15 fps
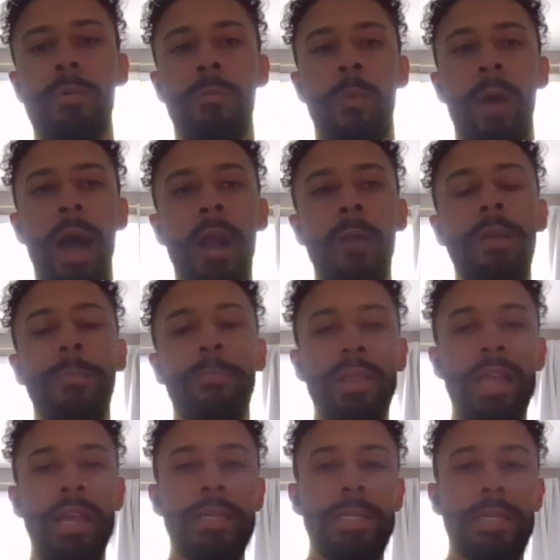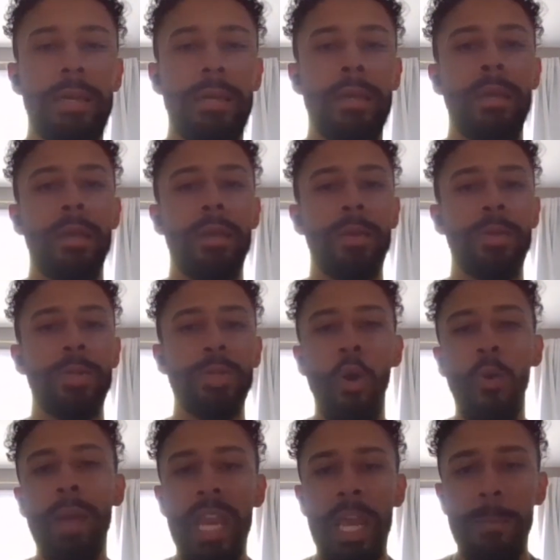are we placing so
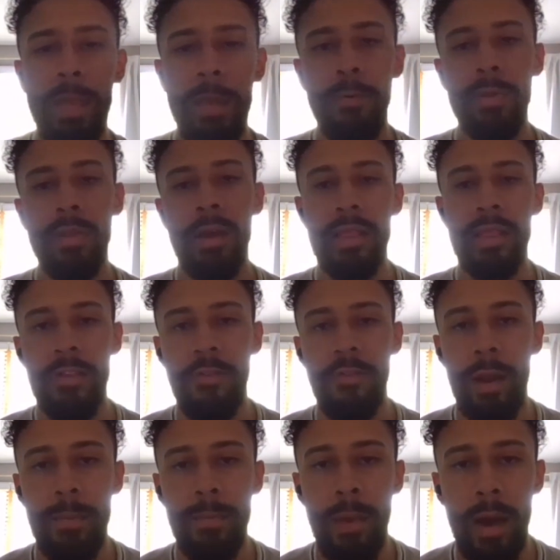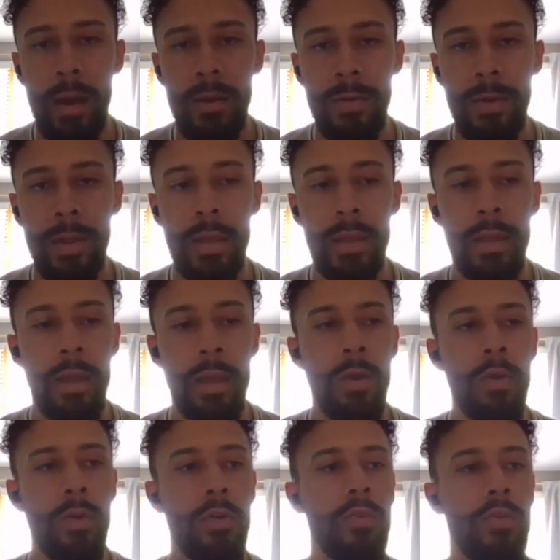many people on electronic monitoring
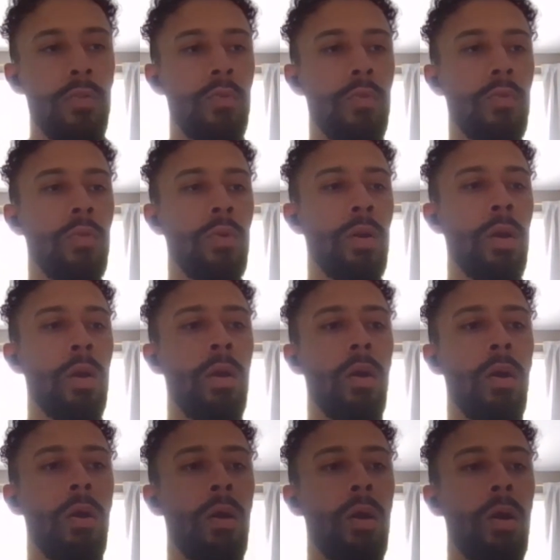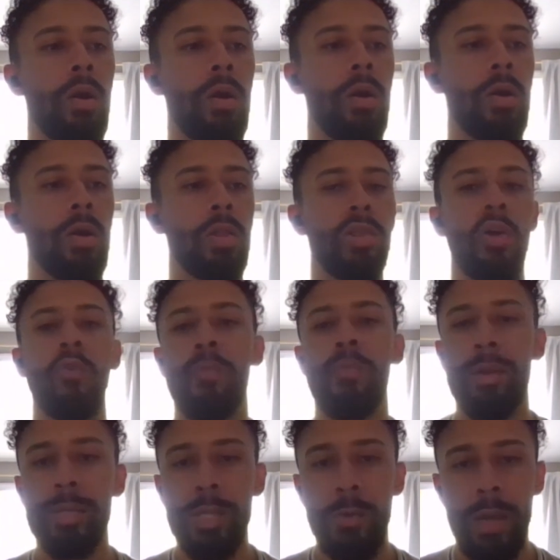who are low
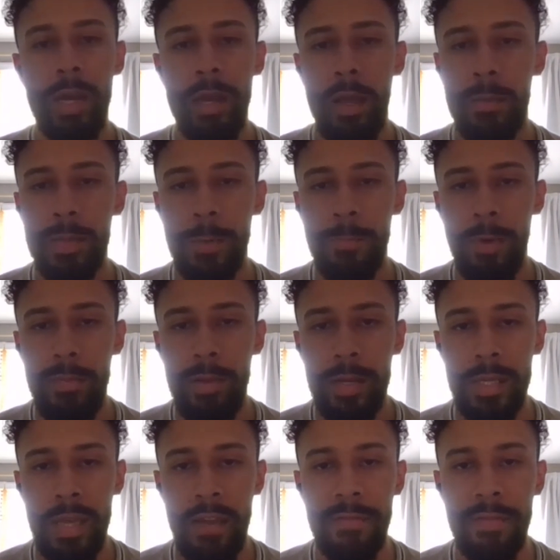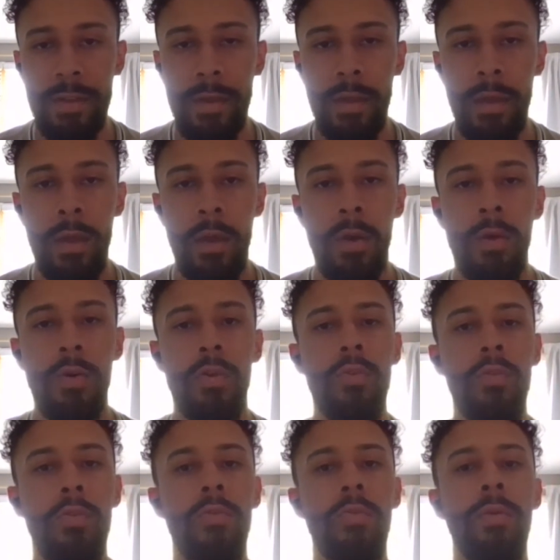risk when it comes to public safety,
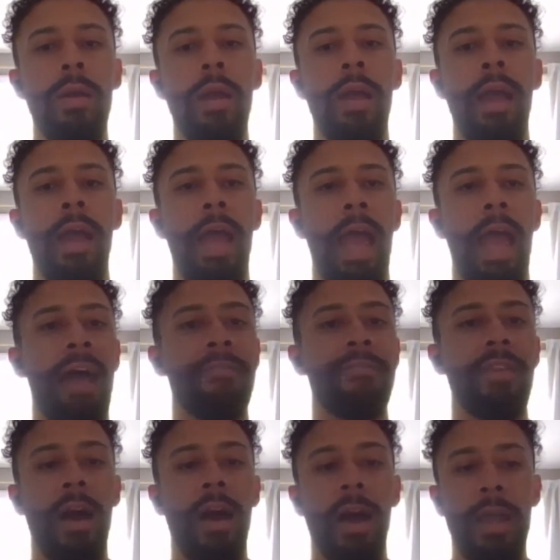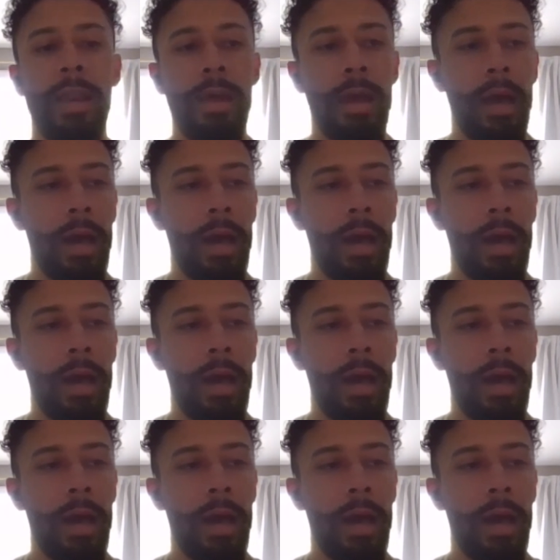who are not